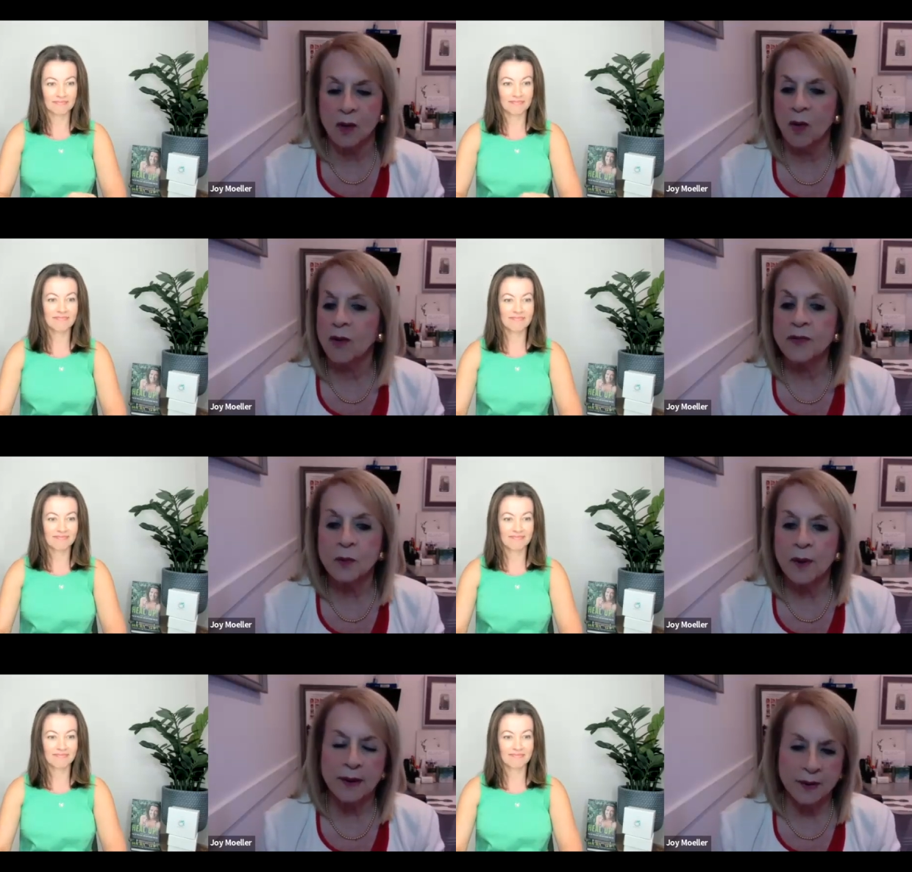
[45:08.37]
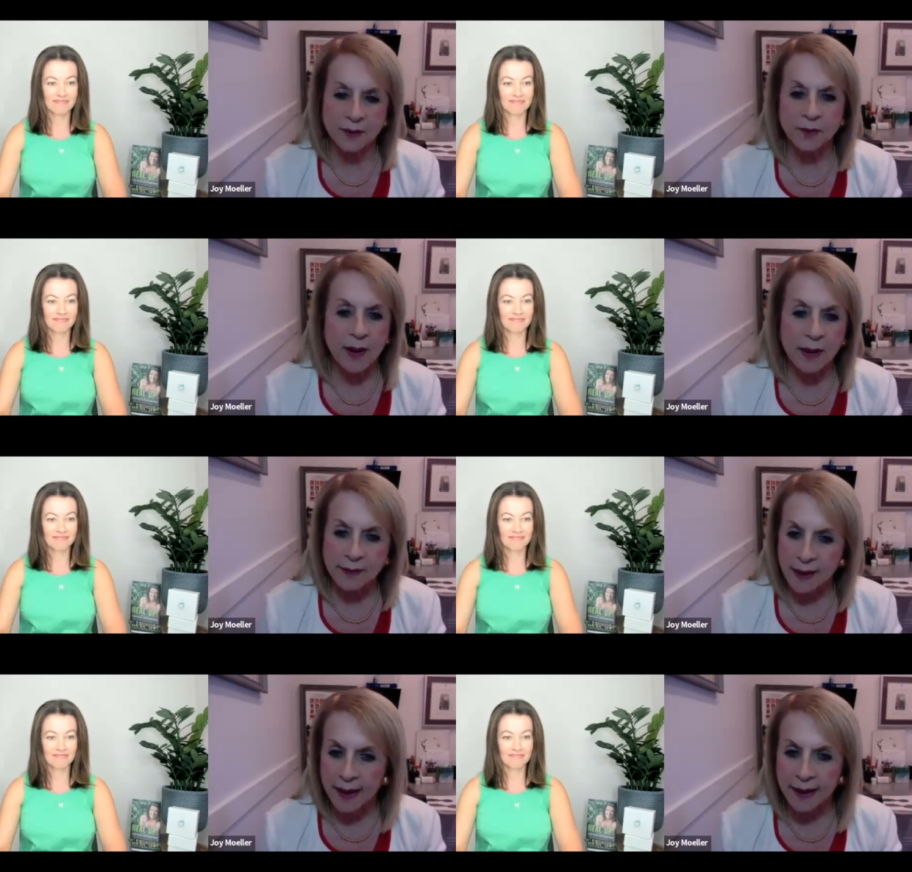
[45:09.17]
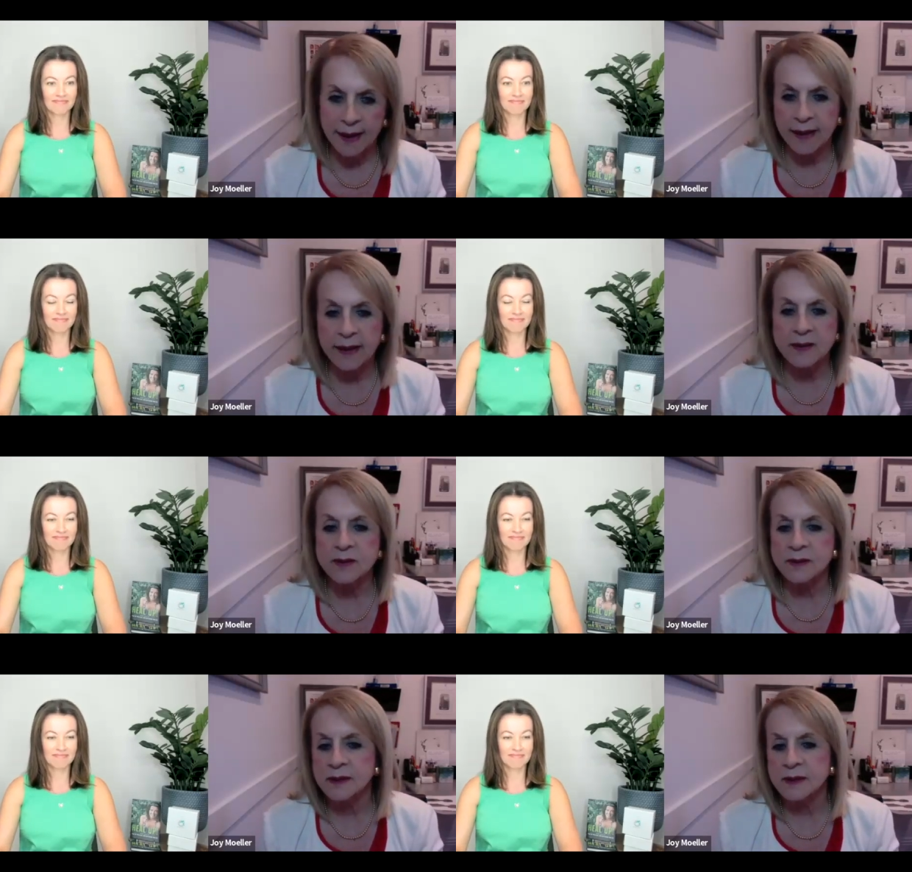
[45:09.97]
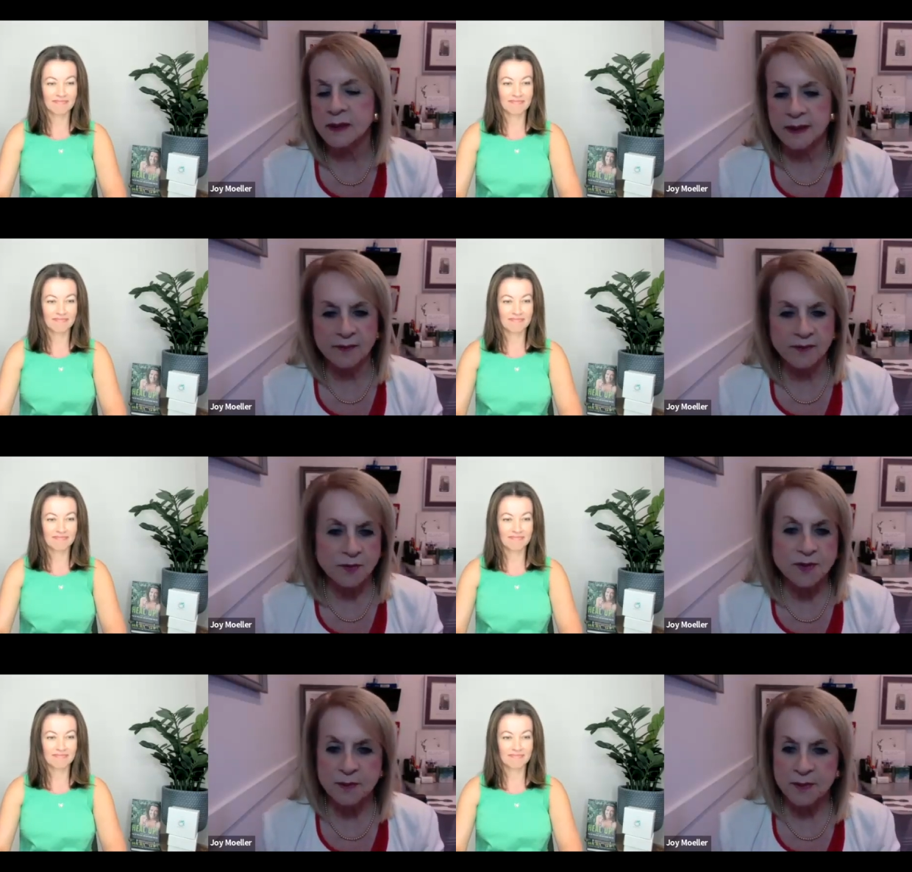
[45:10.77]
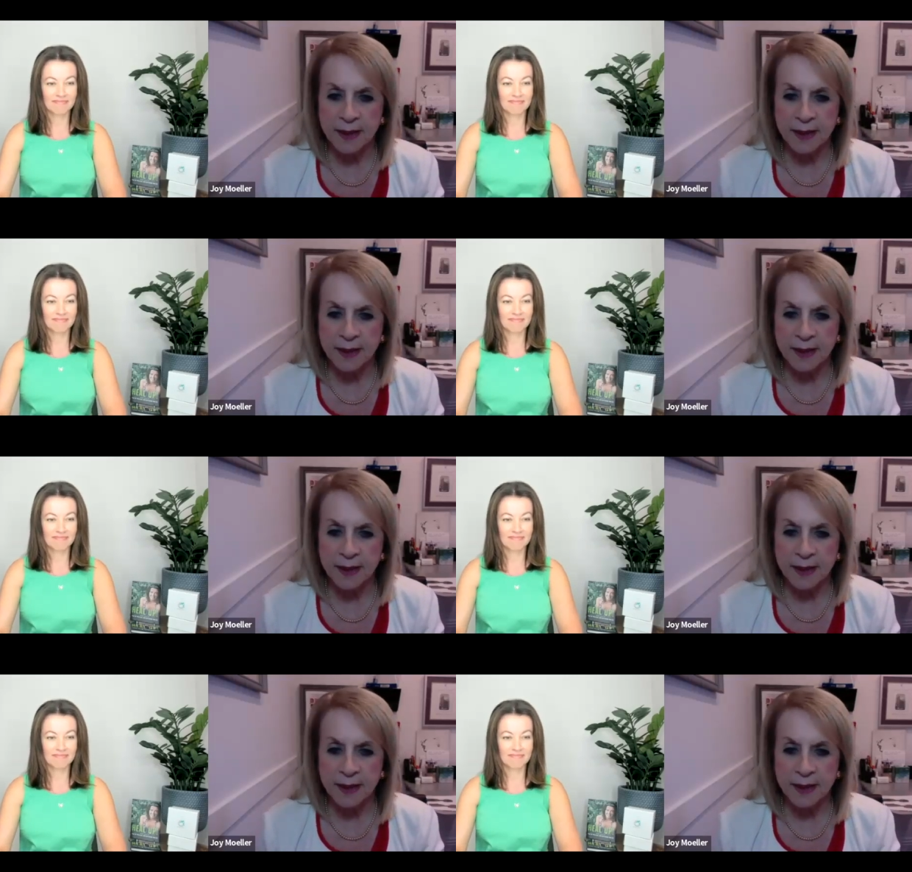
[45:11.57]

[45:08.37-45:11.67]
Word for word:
Speaker 1: or if you want to do online, I can give you some